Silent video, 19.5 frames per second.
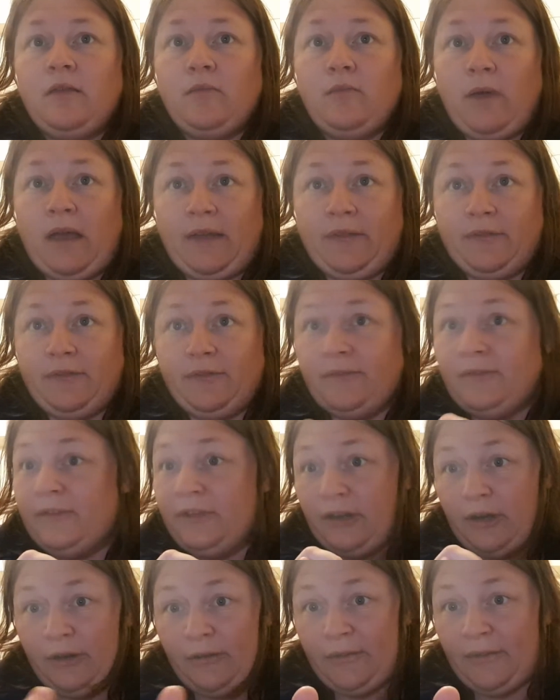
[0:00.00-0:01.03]
And,
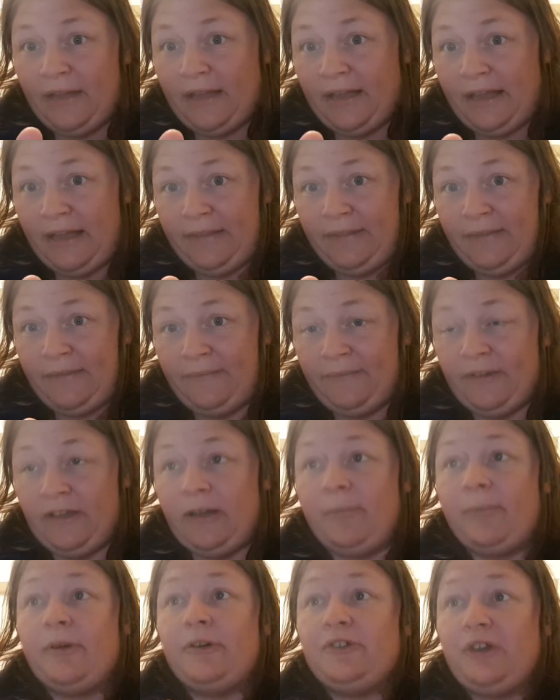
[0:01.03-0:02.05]
they had the
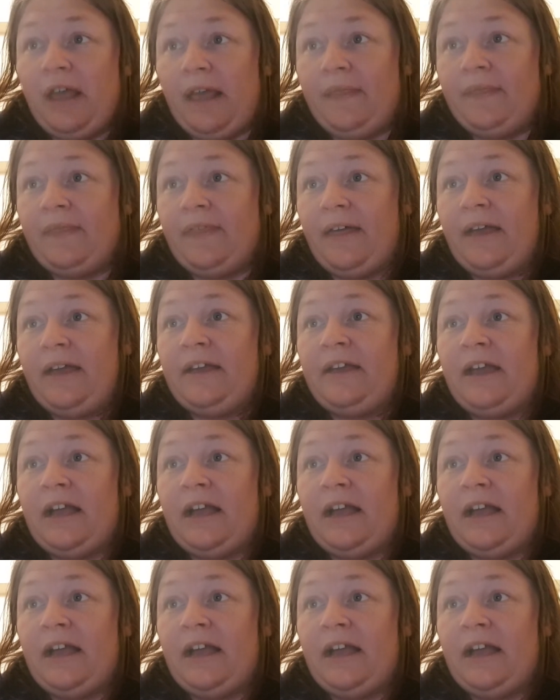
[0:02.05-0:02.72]
fingerprint, and they